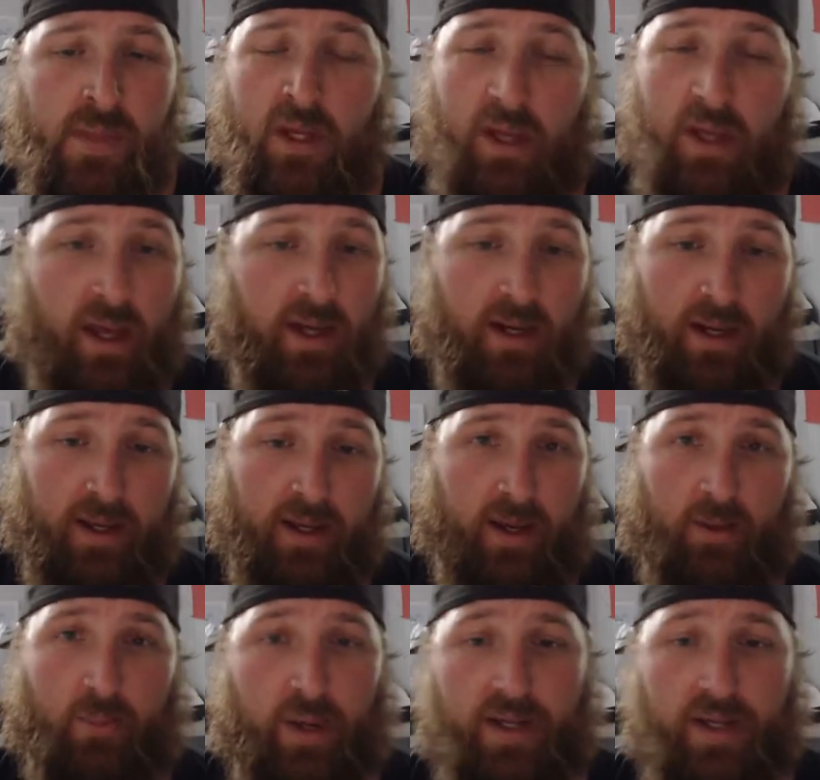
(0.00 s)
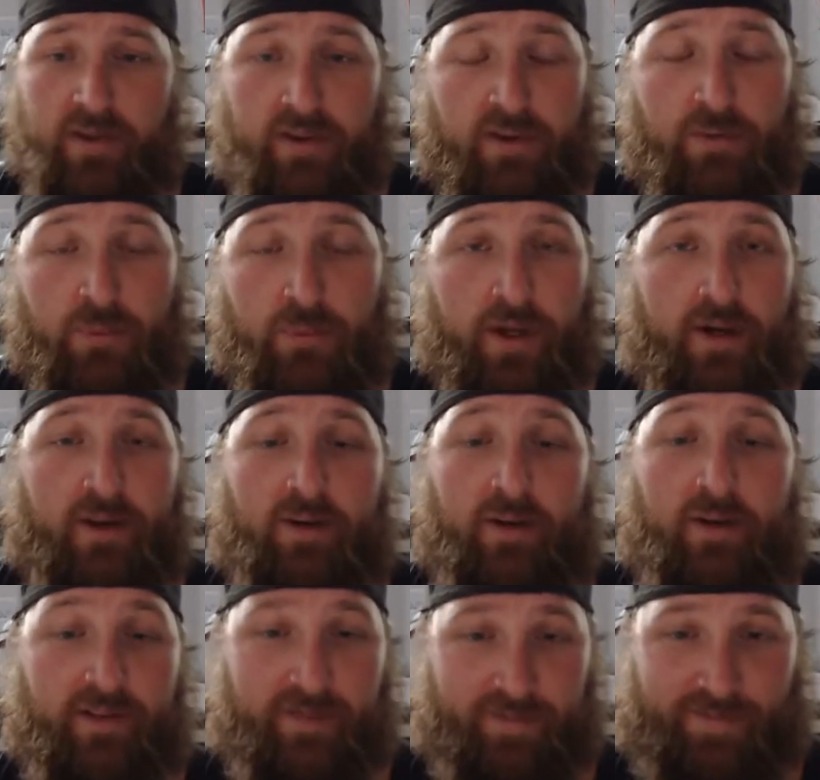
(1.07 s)
again, I can't wait till these
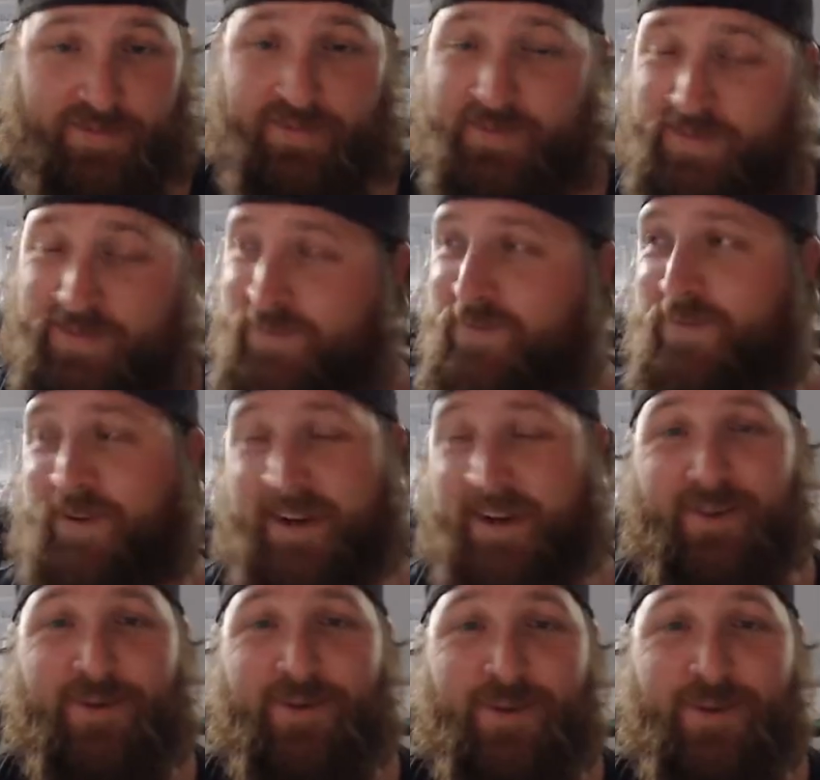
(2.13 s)
WinnerCoins fucking